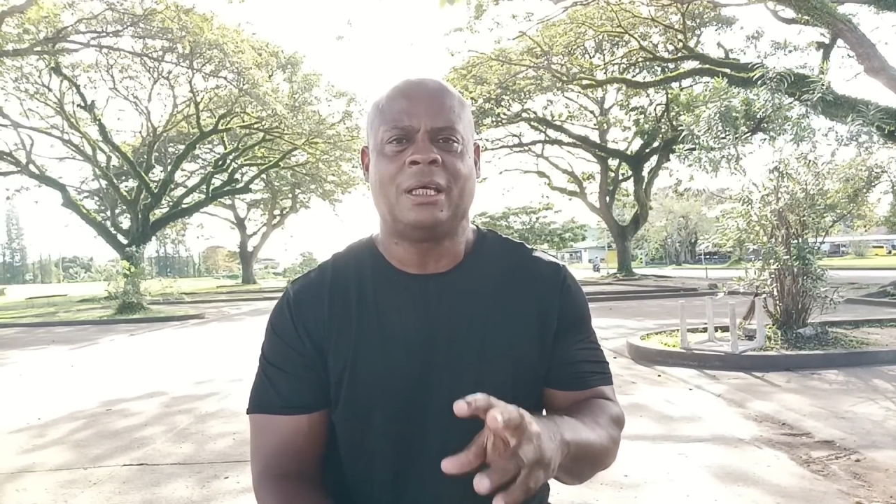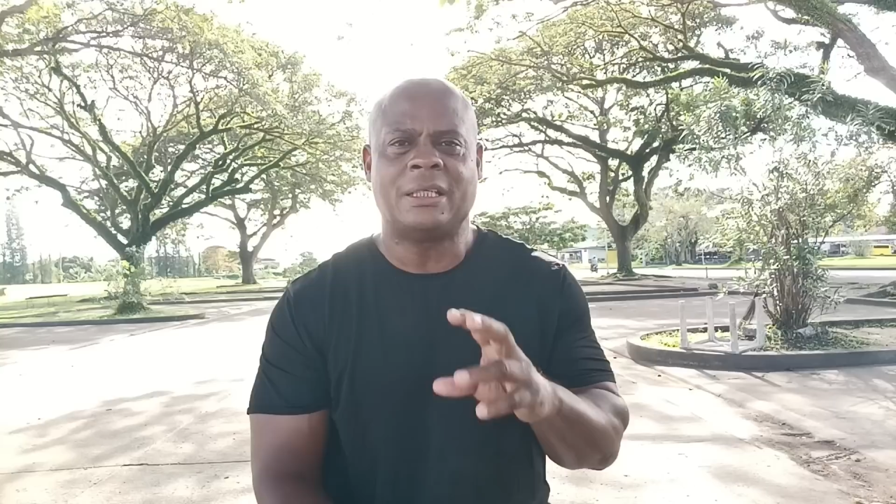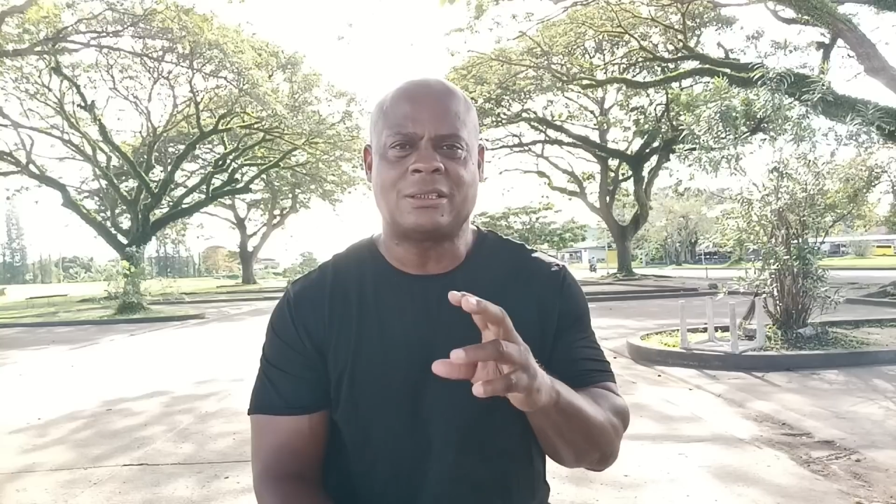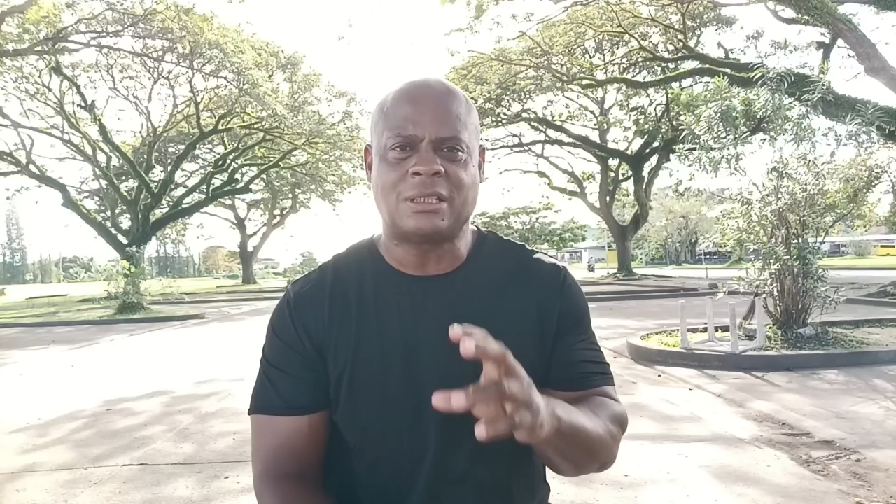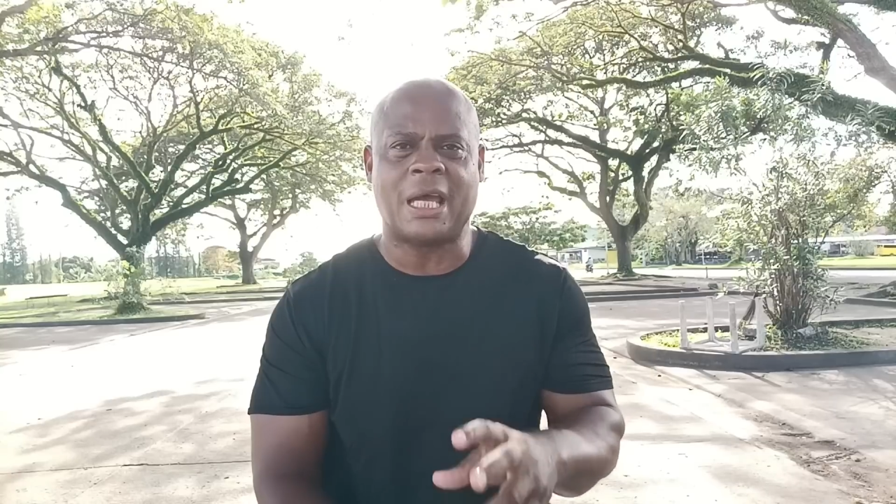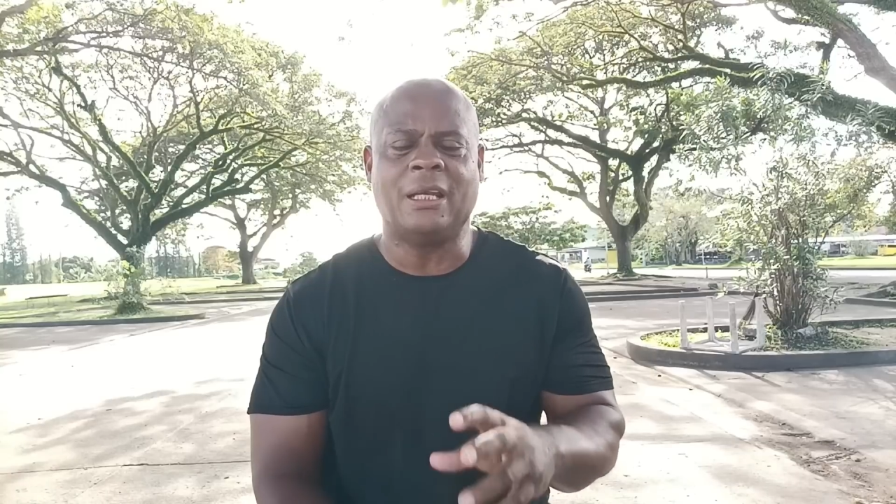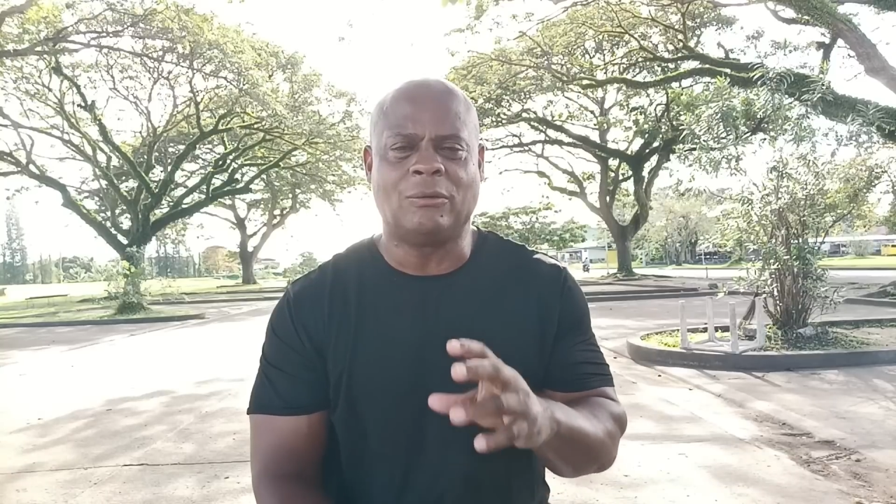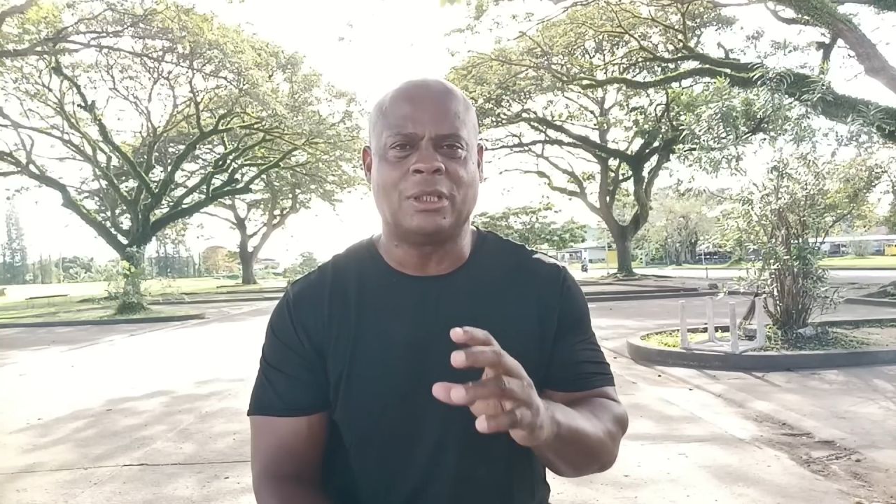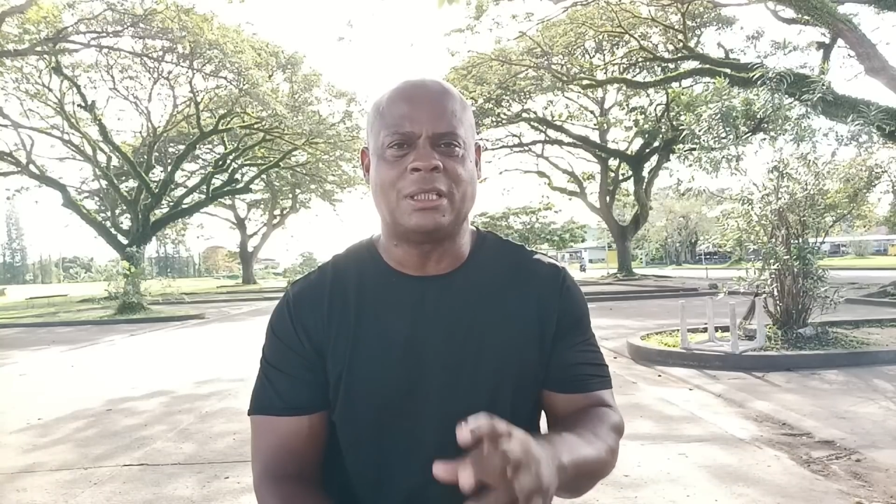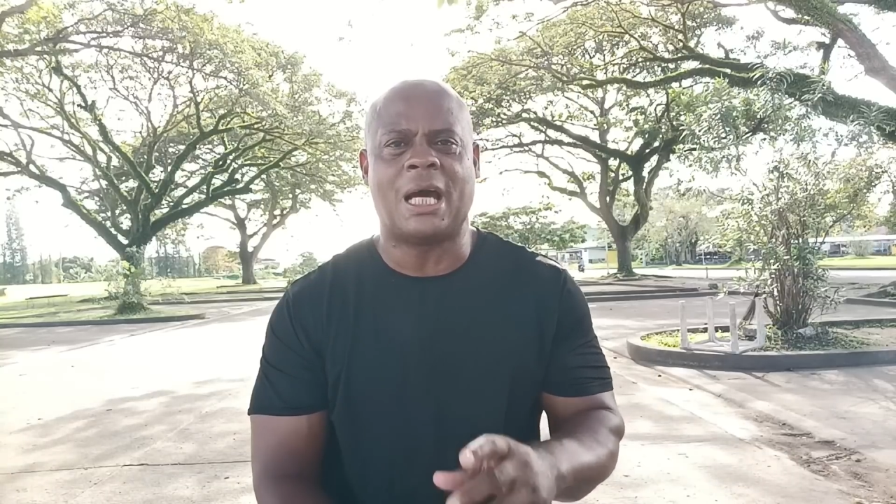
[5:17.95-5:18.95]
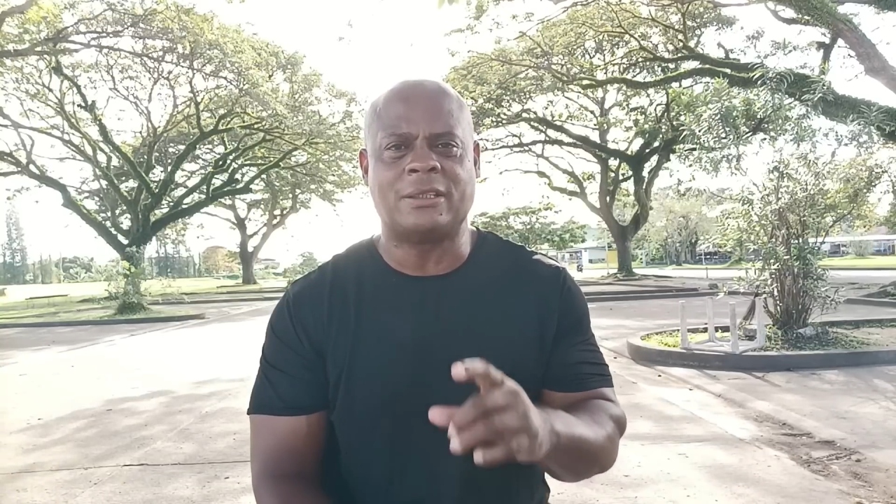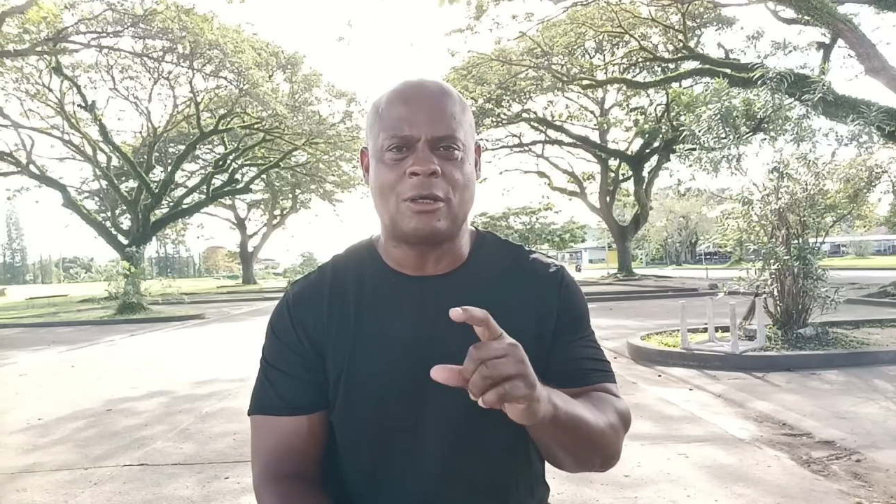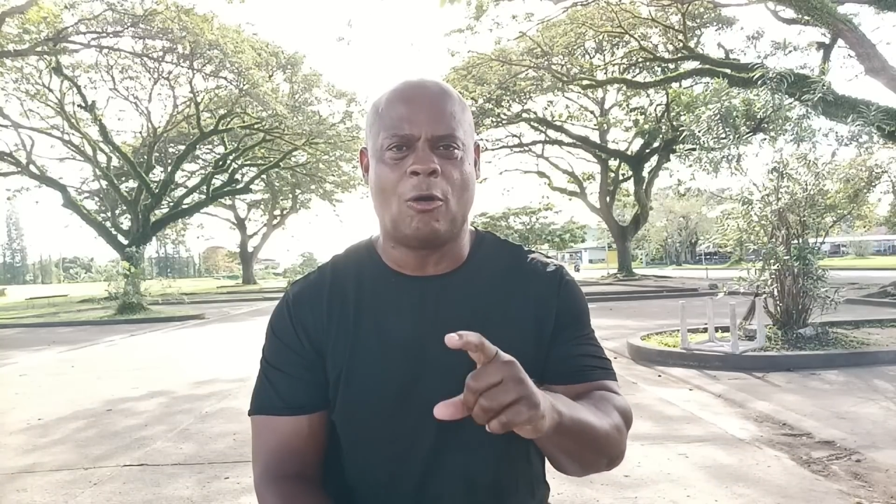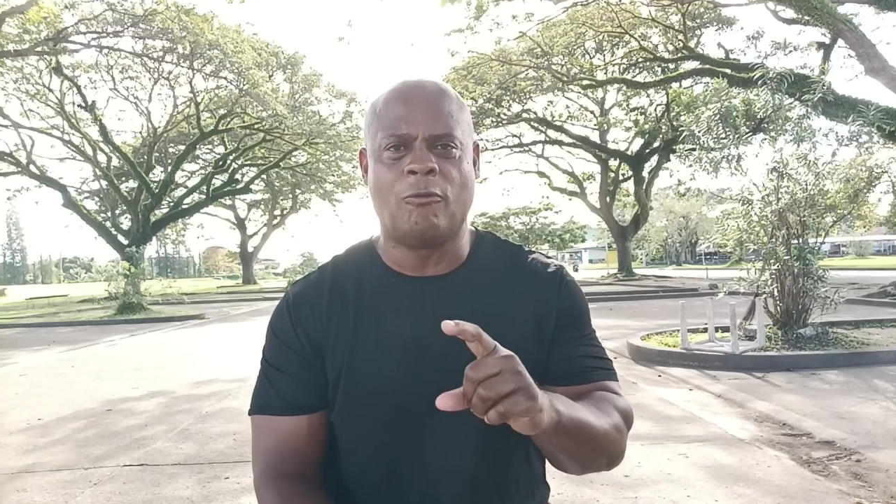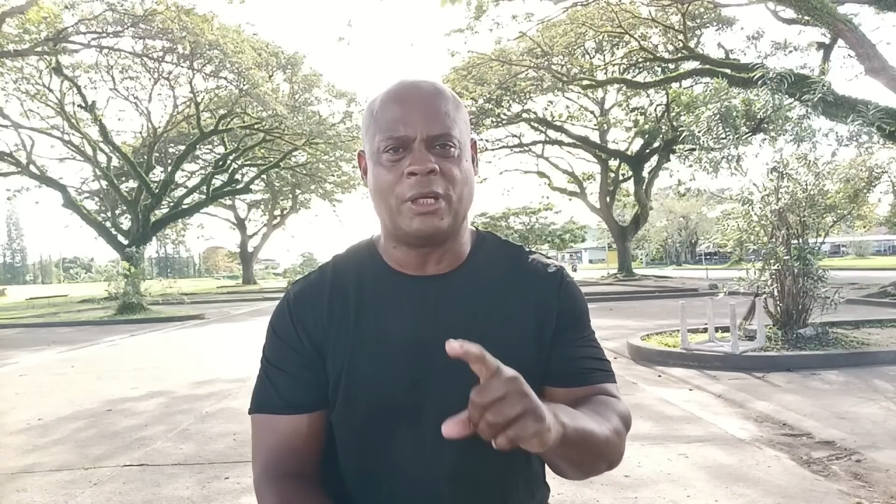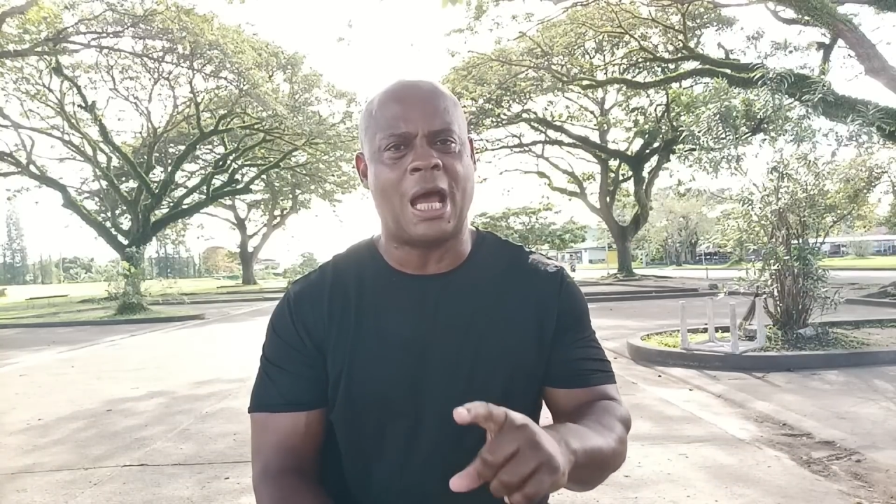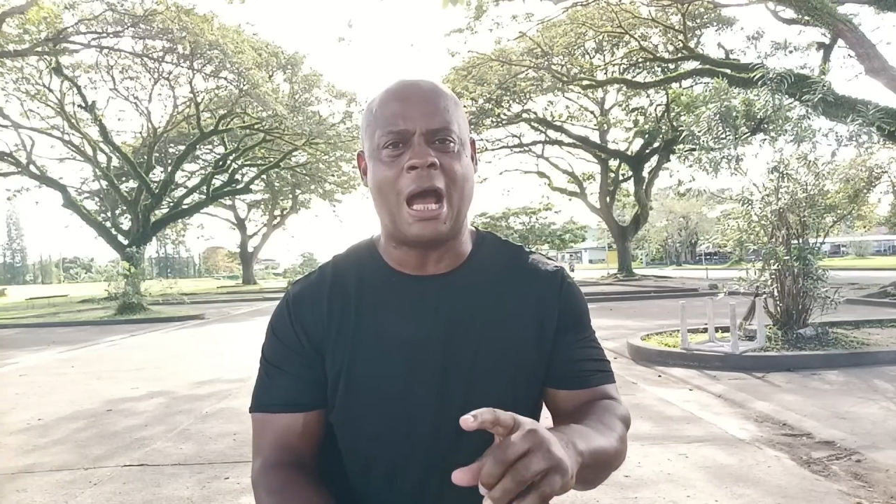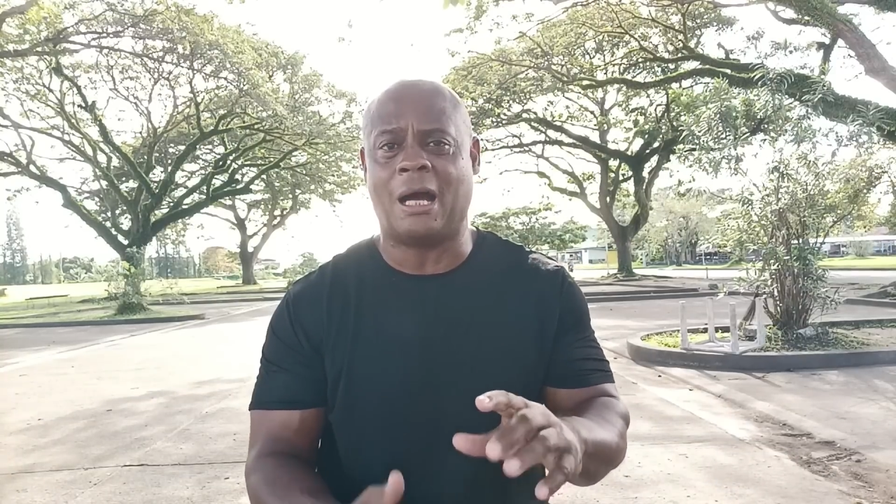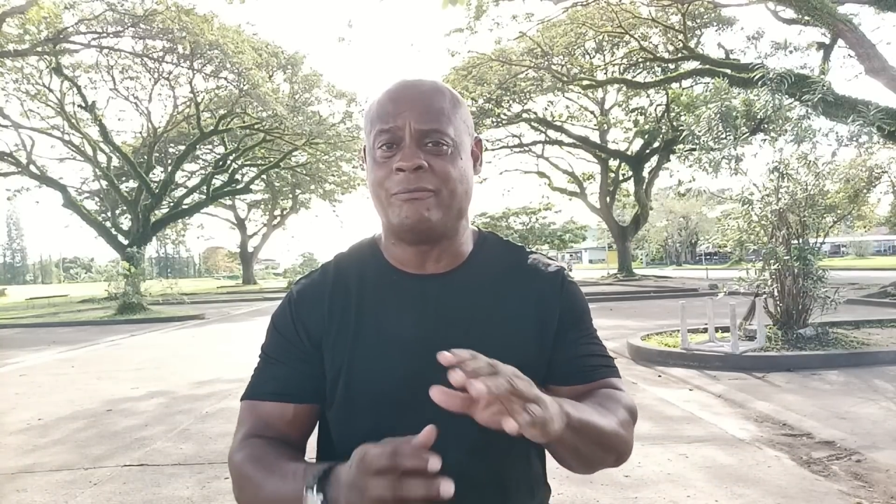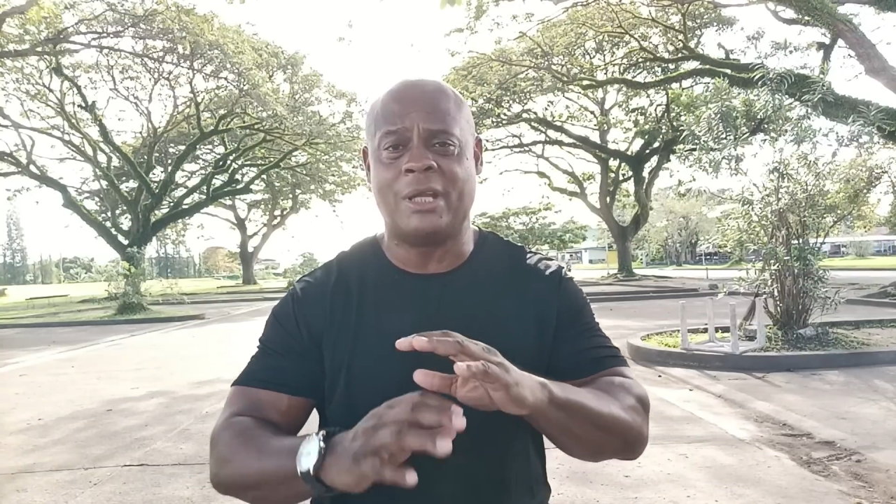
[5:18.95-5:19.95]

and stayed on the dice over an hour.